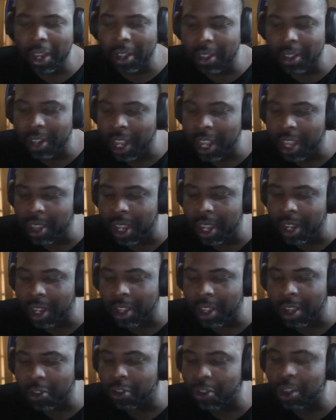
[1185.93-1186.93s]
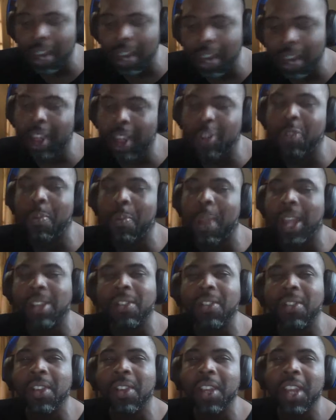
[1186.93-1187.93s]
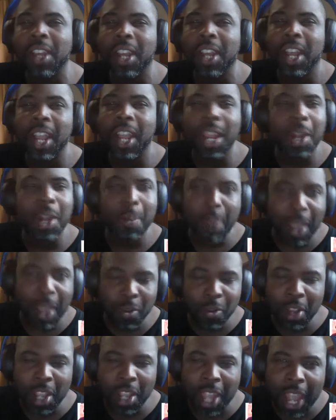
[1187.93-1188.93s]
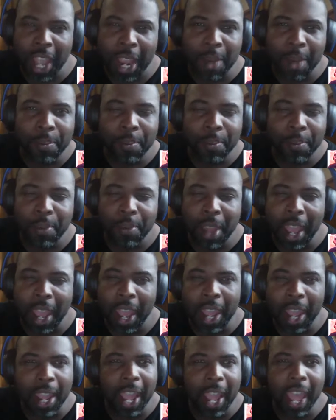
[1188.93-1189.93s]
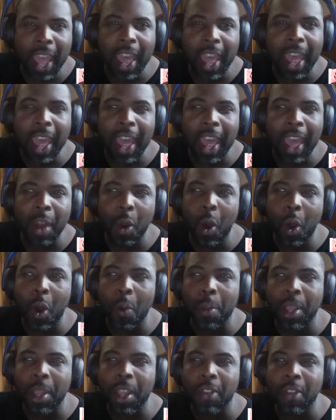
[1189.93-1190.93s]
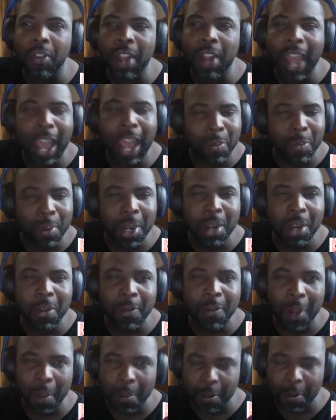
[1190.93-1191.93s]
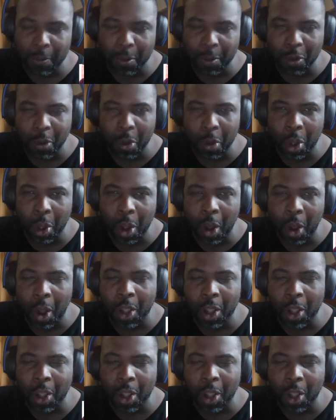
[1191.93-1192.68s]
They should not expect an amazing game at all, because it has been in development for so long.